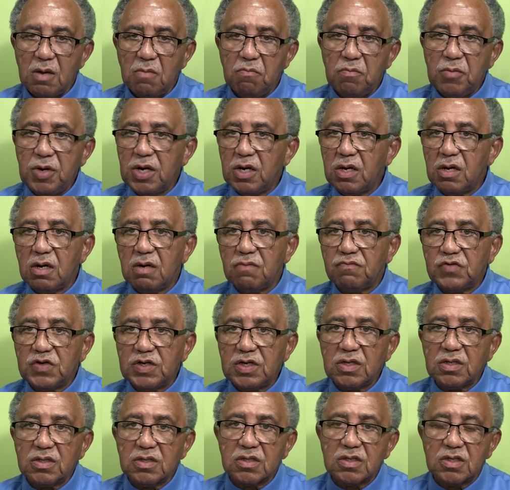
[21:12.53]
Many of
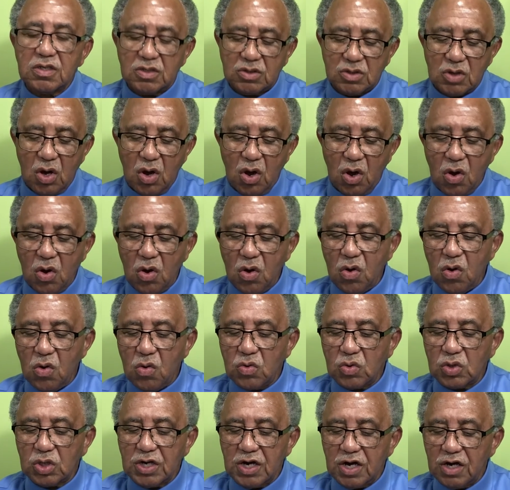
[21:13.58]
Jesus'
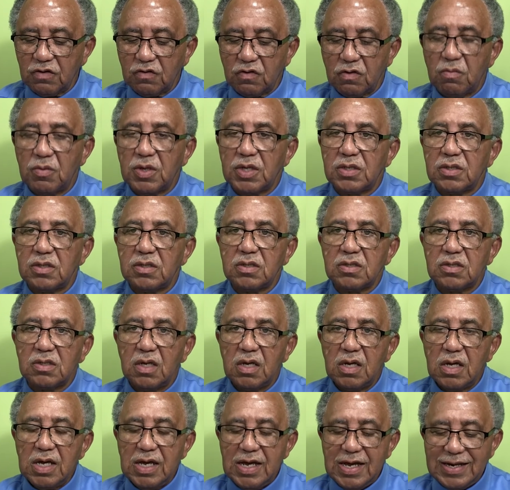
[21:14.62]
own countrymen
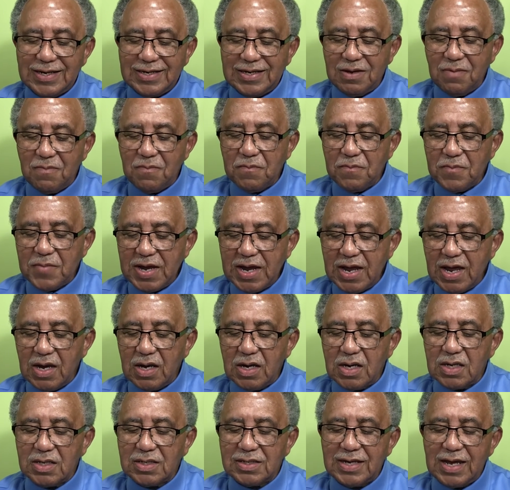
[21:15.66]

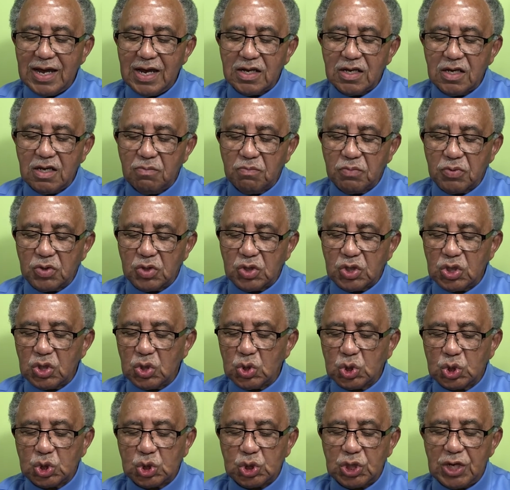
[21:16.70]
demanded that he
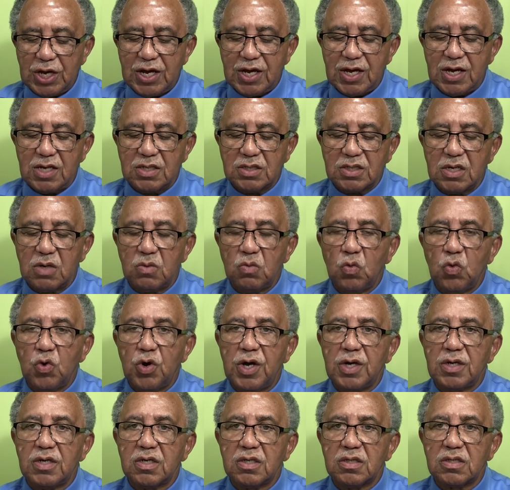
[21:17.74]
produce signs and
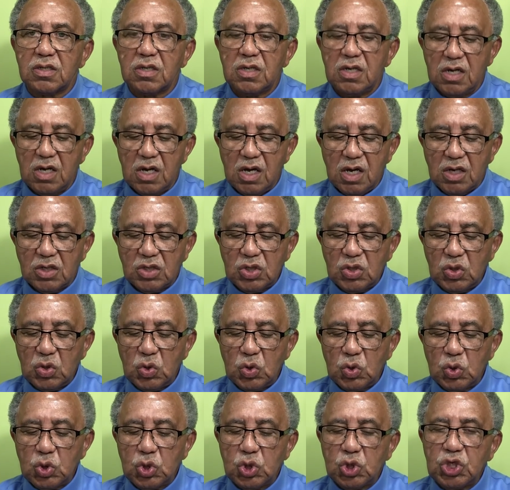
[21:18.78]
wonders
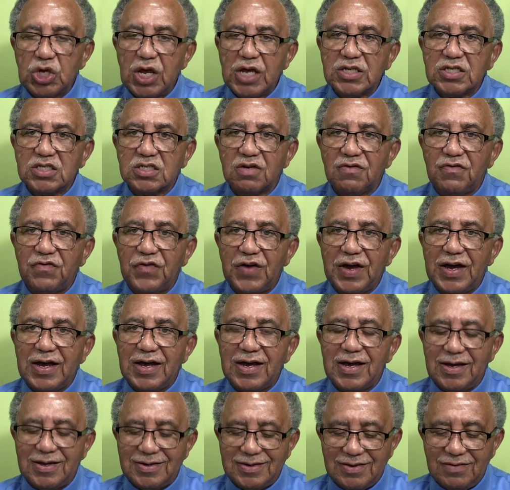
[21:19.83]
to
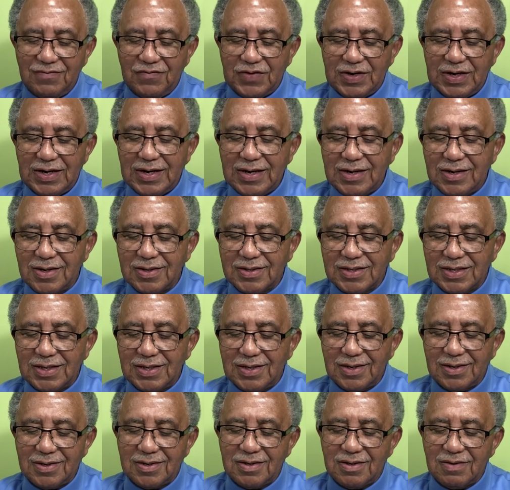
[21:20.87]
justify the
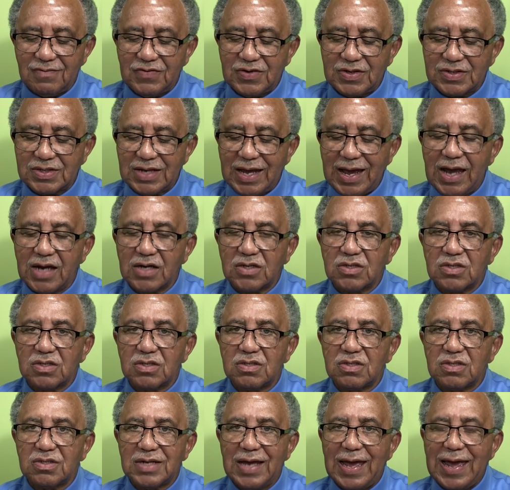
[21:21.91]
validity of his
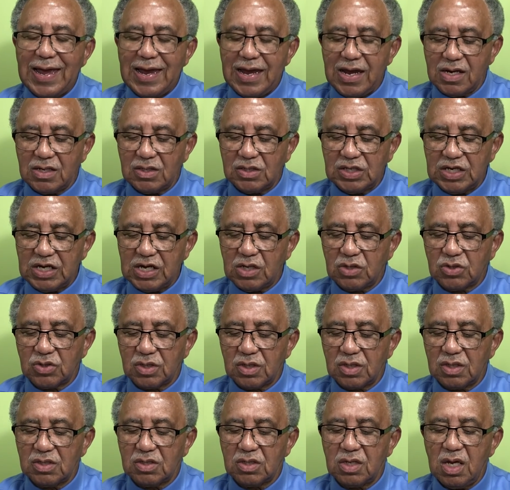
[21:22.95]
actions and
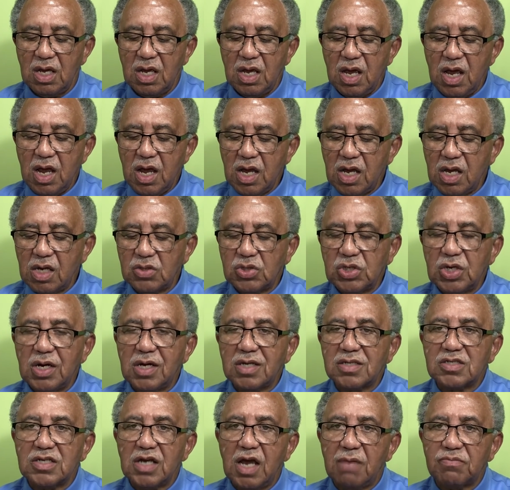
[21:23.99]
teachings. In
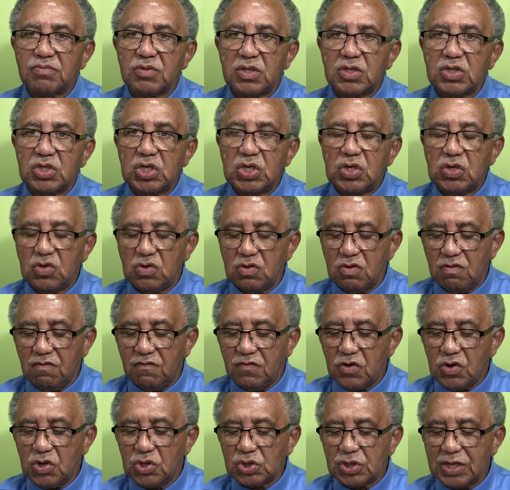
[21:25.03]
John chapter 2,
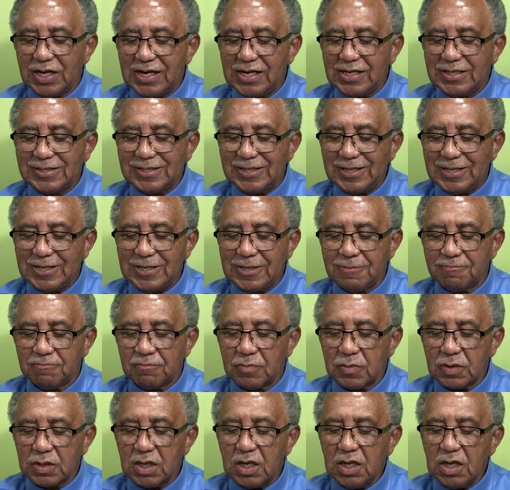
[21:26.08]
verse 18,
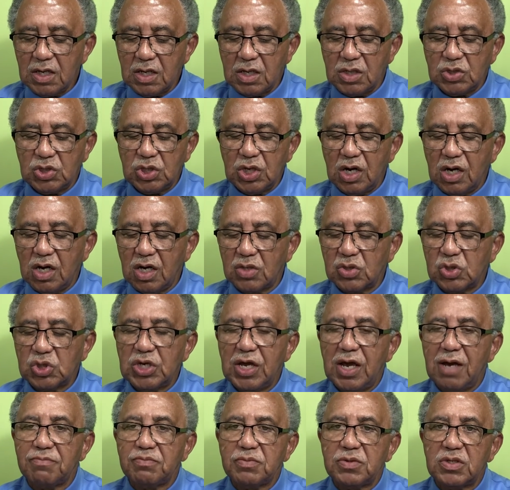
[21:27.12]
in John
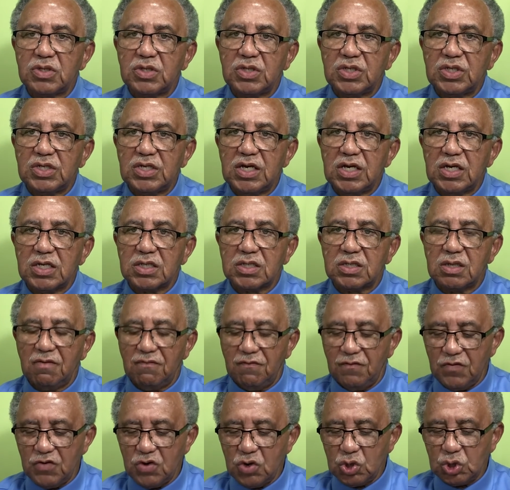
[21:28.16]
chapter 6,
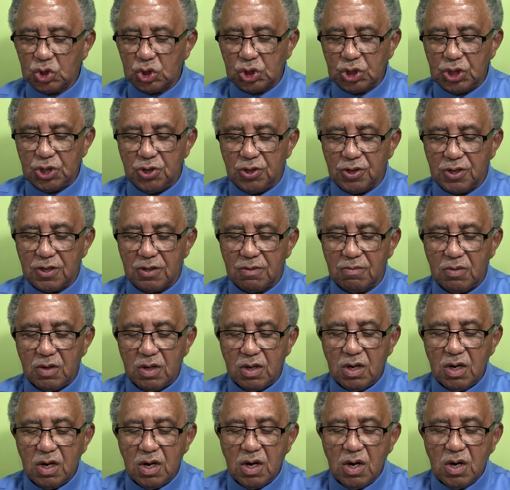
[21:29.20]
verse 30.
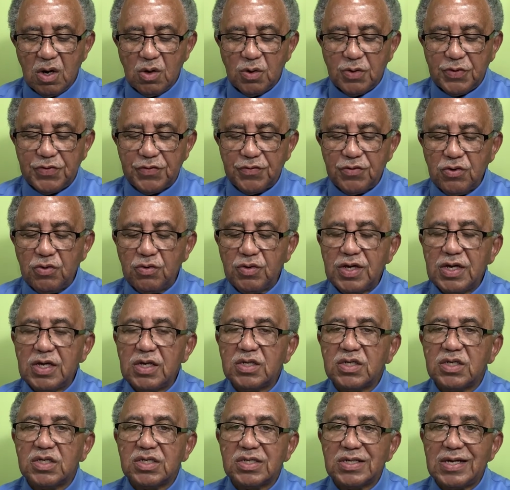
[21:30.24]
Through
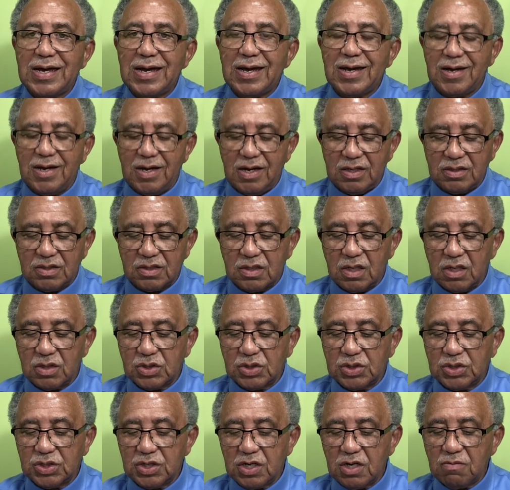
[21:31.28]
these signs,
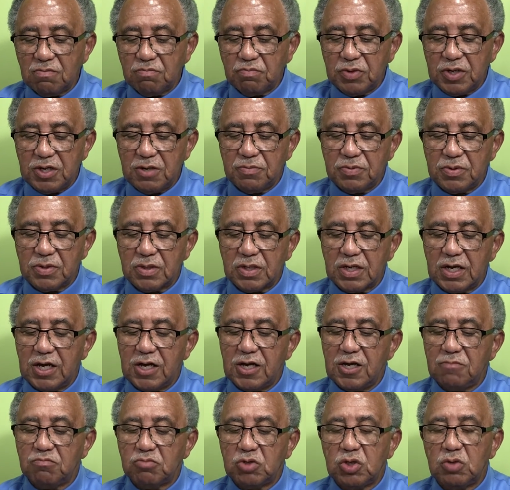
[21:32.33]
some people
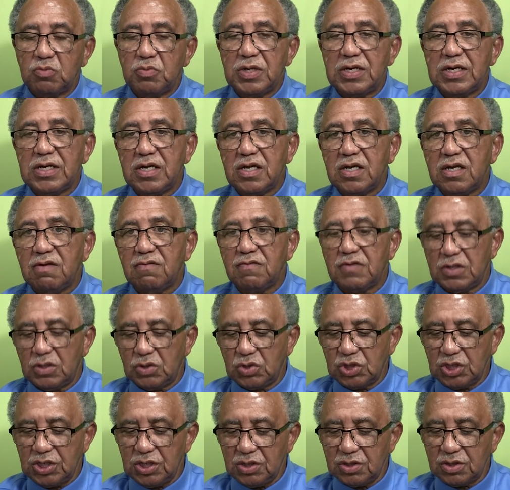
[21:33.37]
came to believe
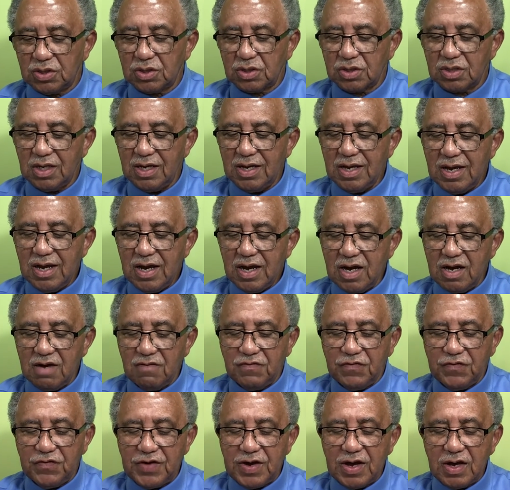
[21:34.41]
in Jesus
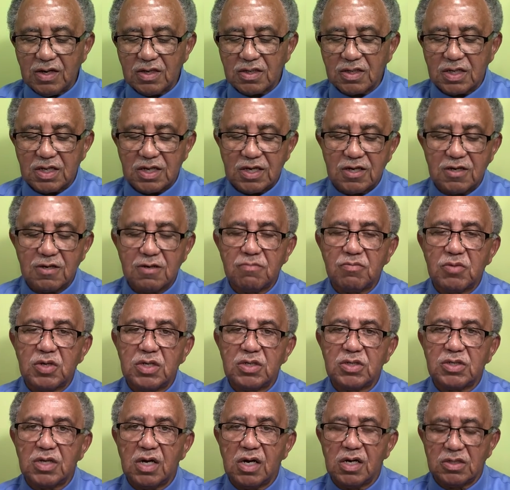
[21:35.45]
and followed him
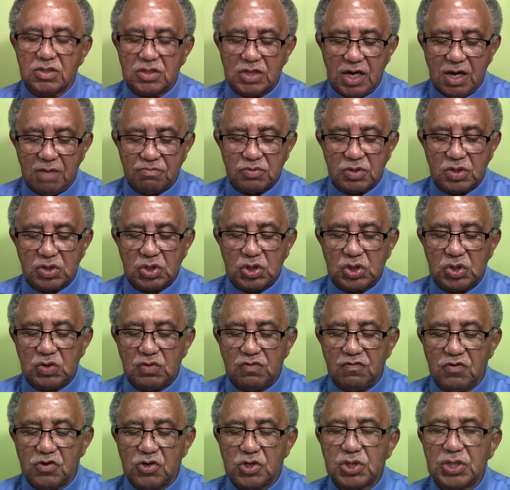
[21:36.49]
in John chapter
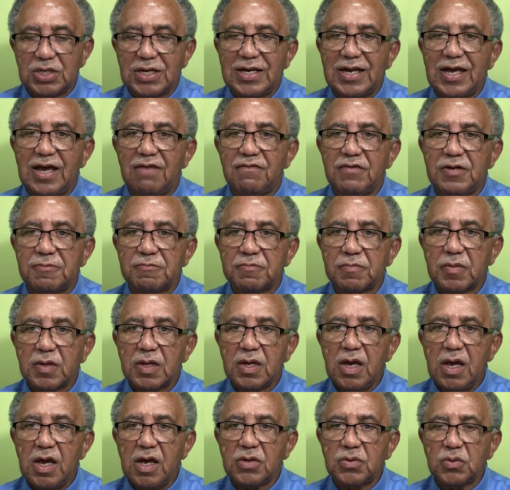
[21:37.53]
2, verse 11,
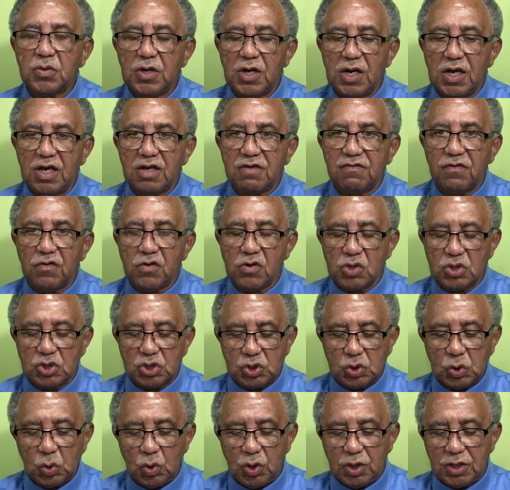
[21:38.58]
as well as verse
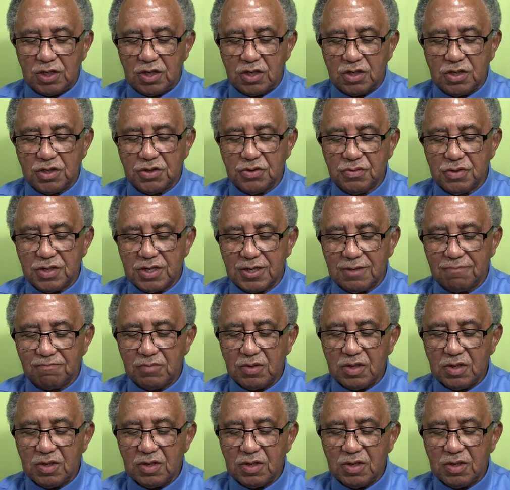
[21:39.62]
23.